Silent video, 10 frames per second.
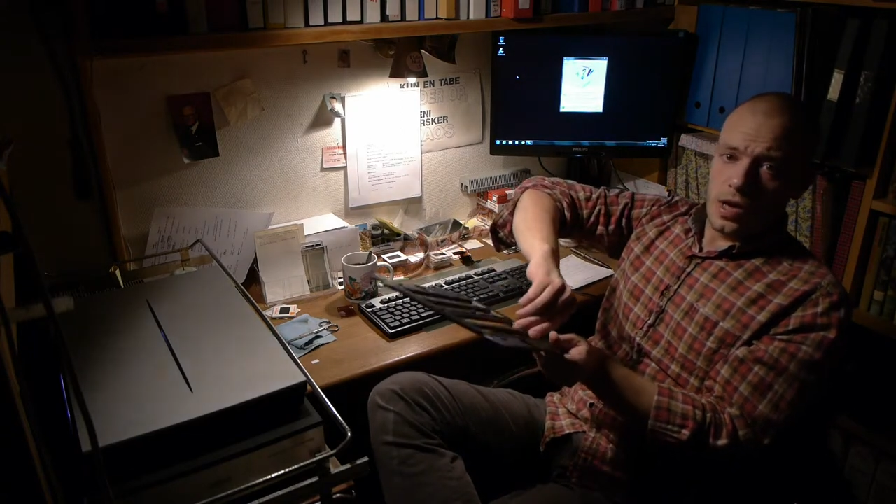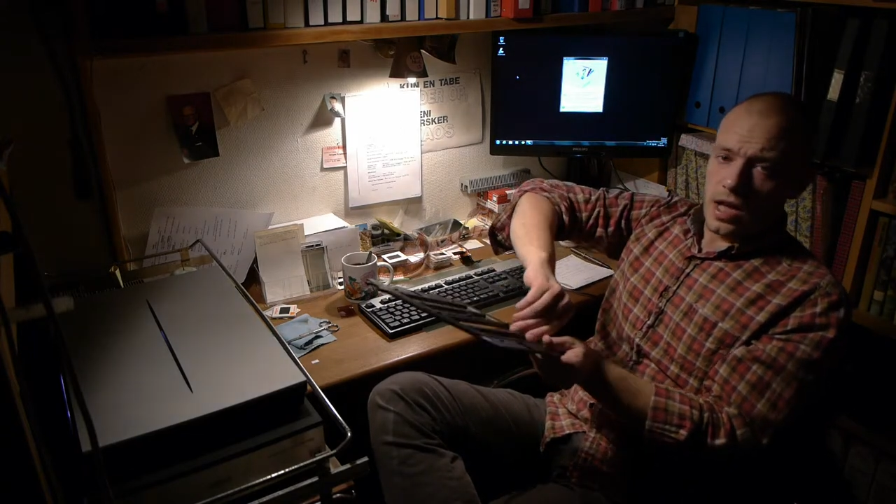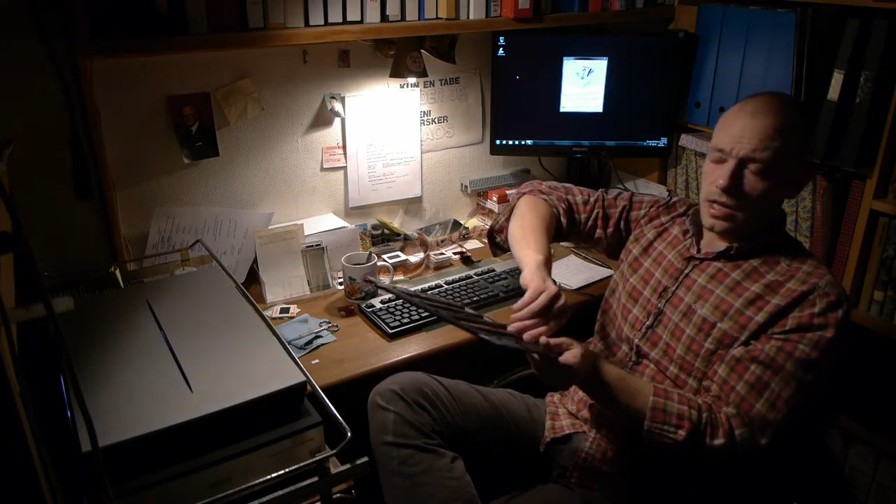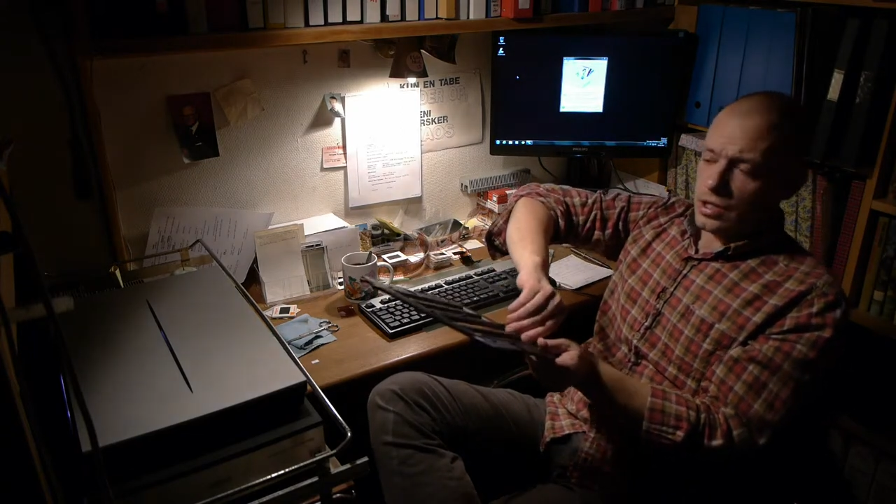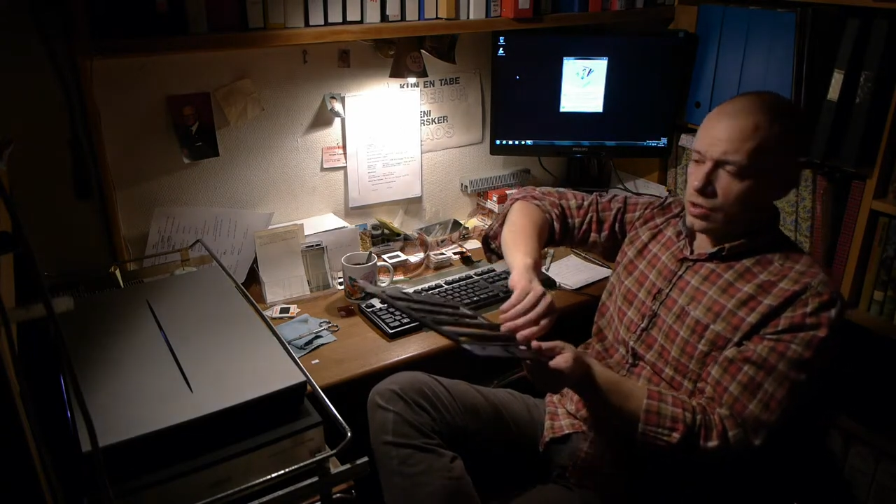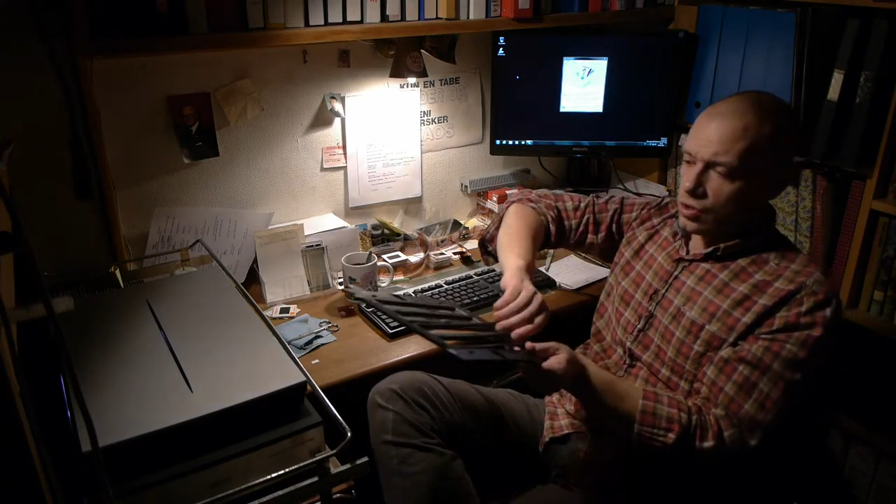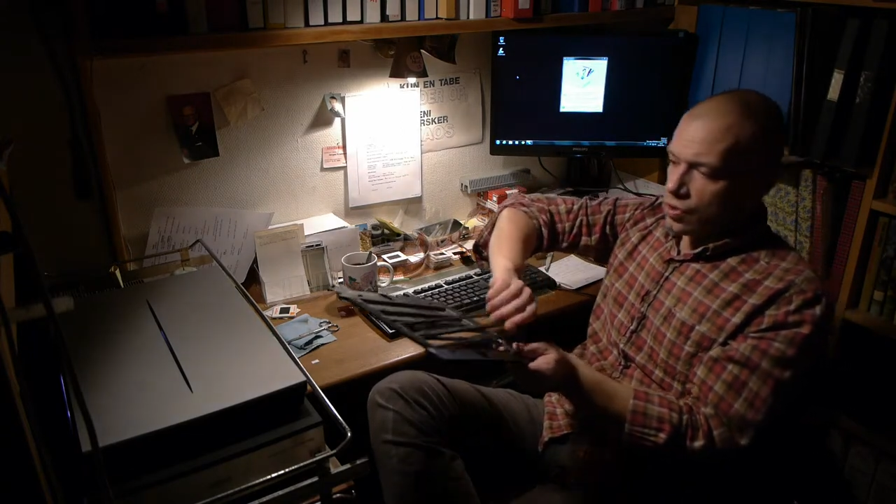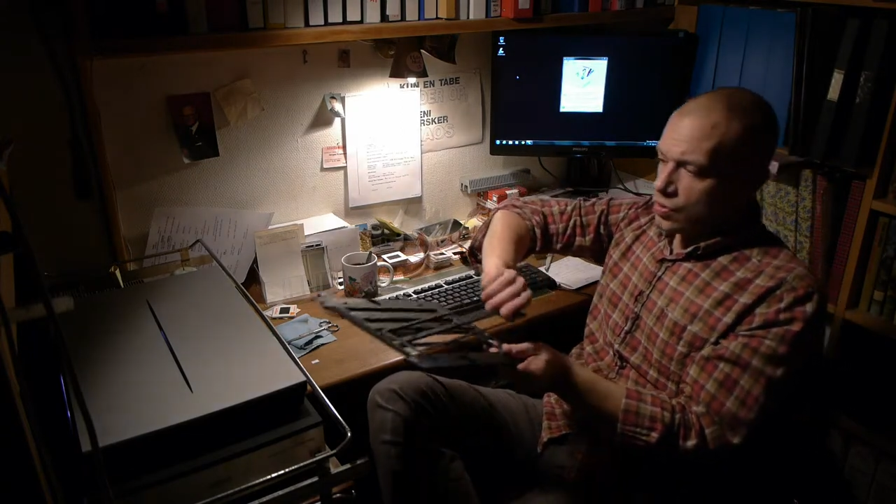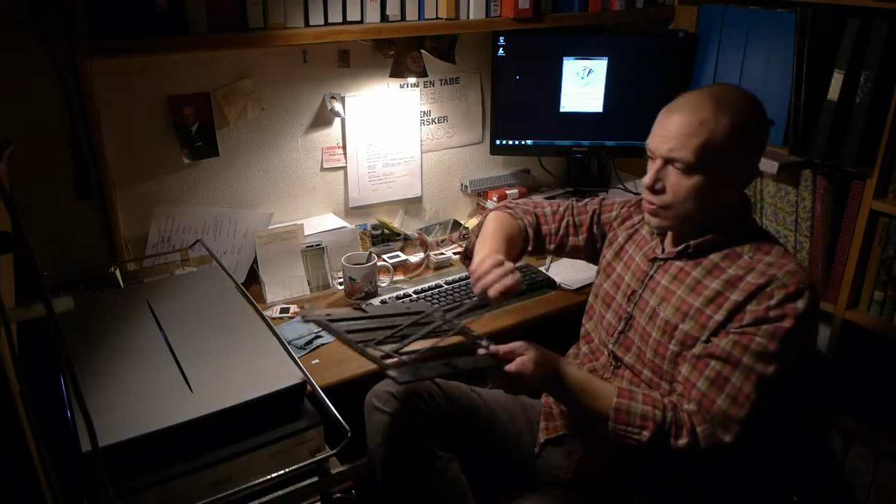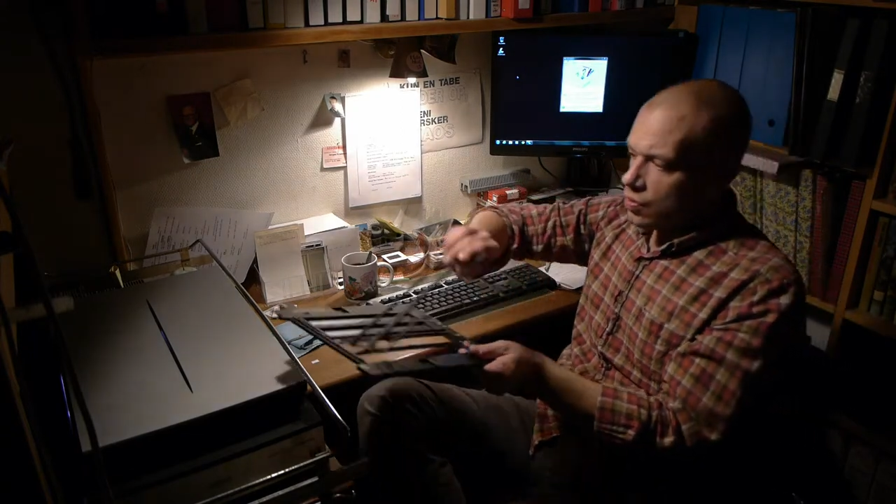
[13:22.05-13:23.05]
last
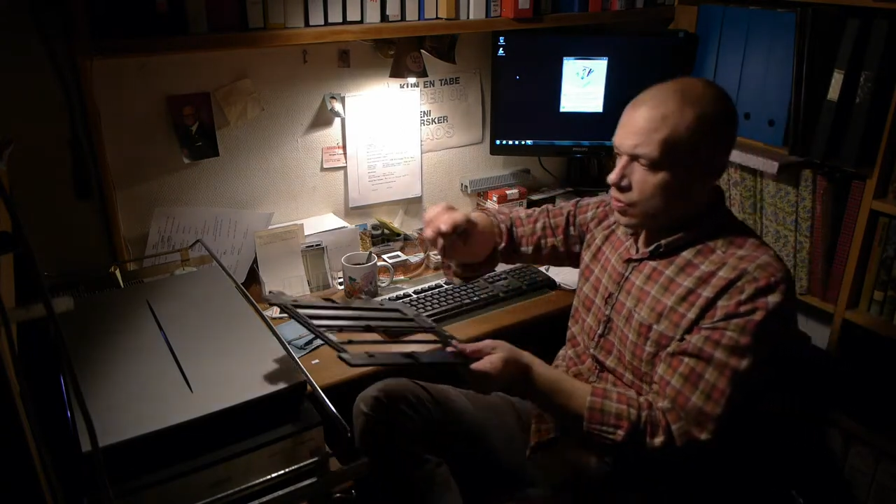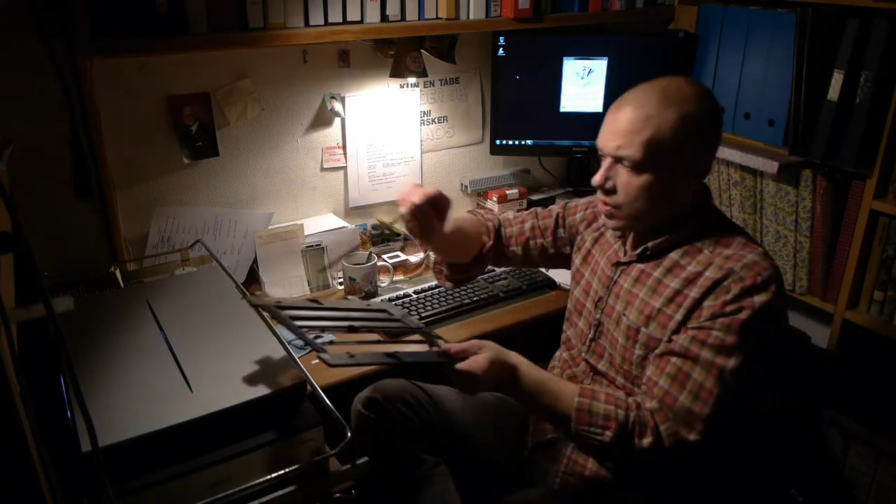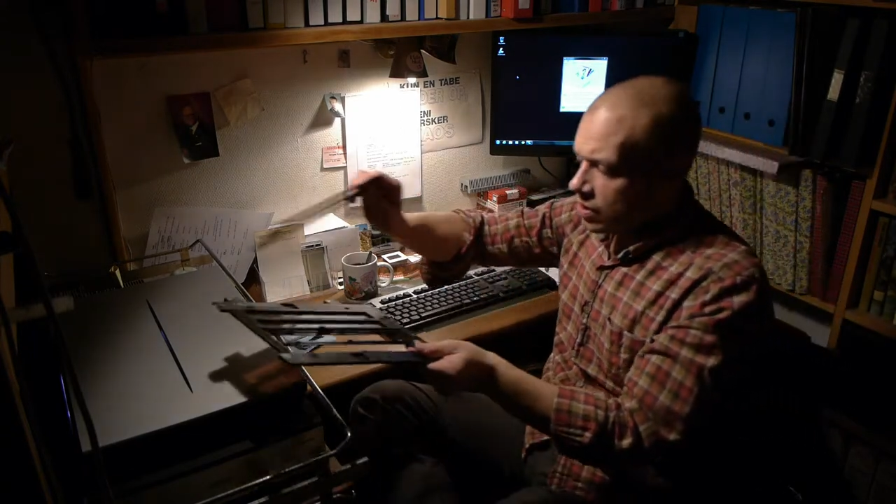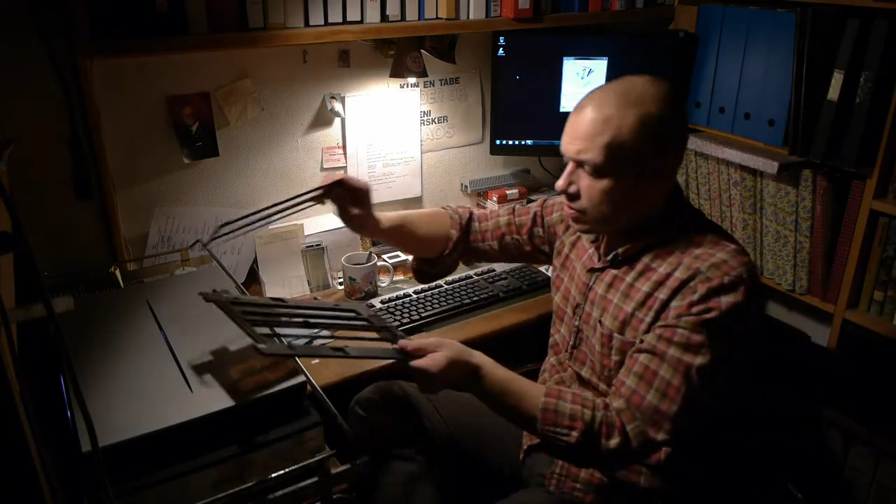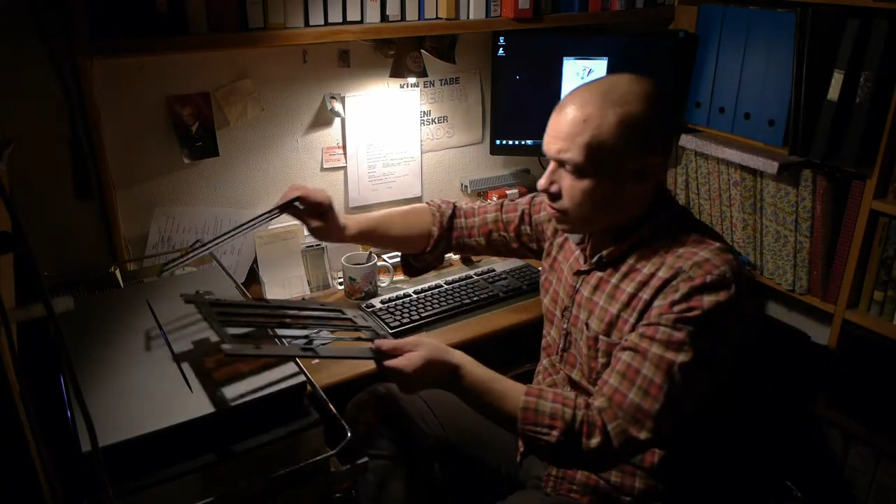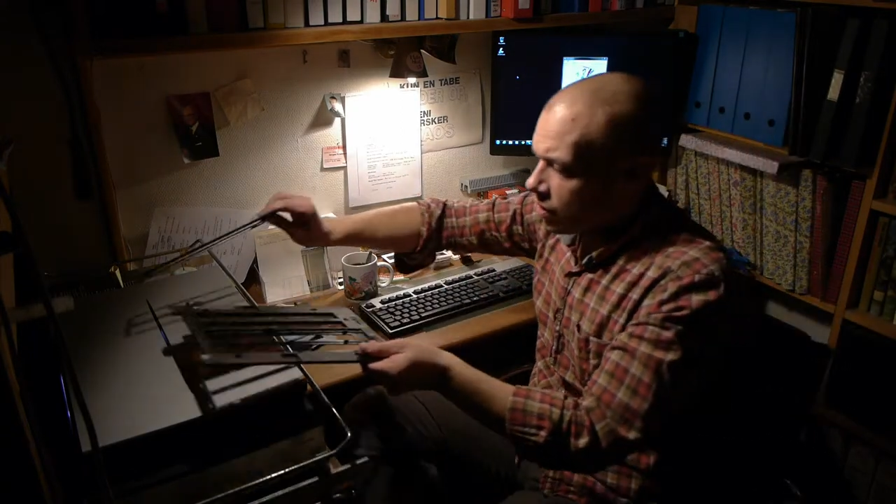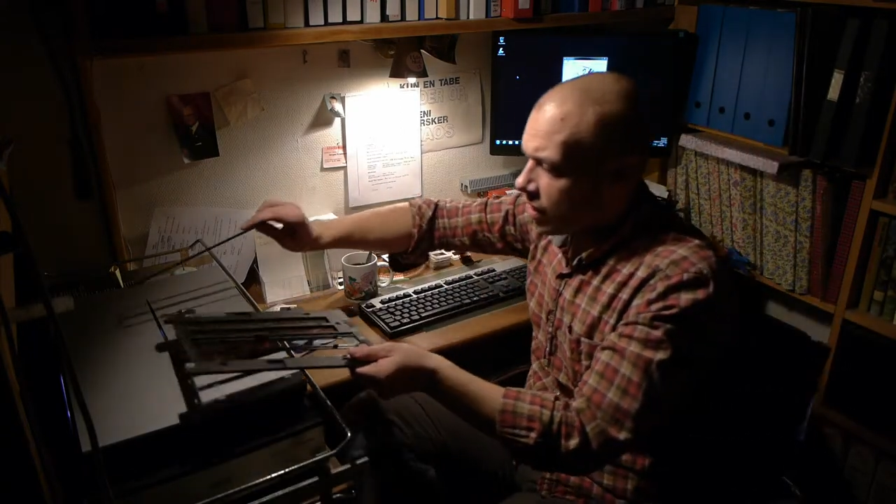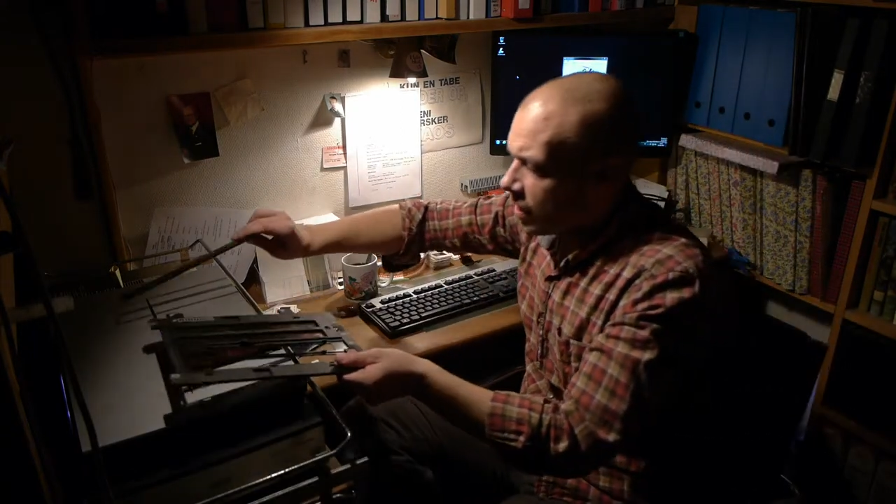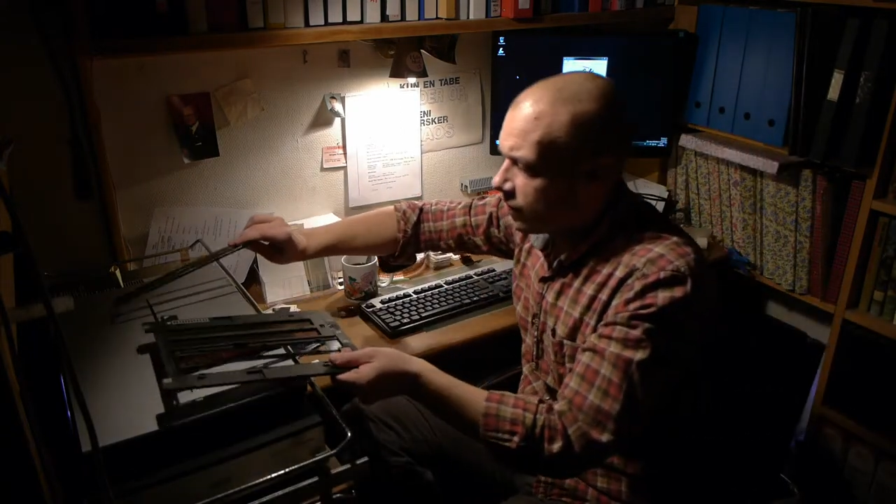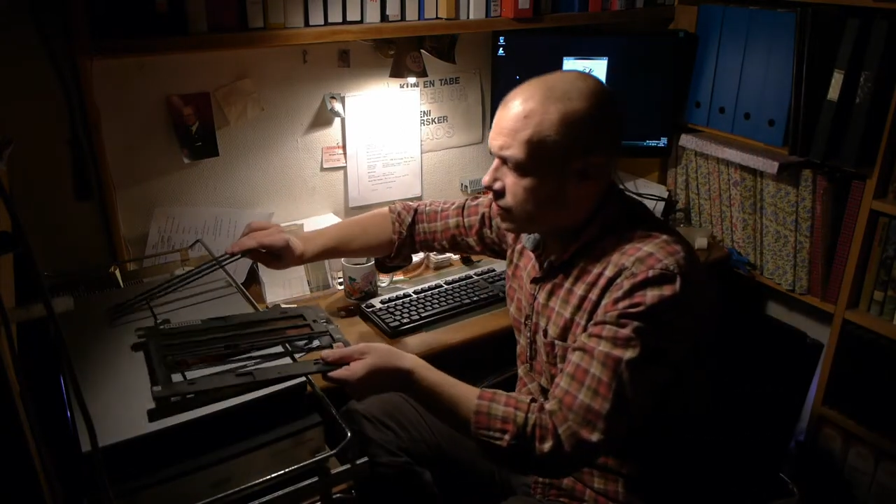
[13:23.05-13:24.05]
two, and you will not have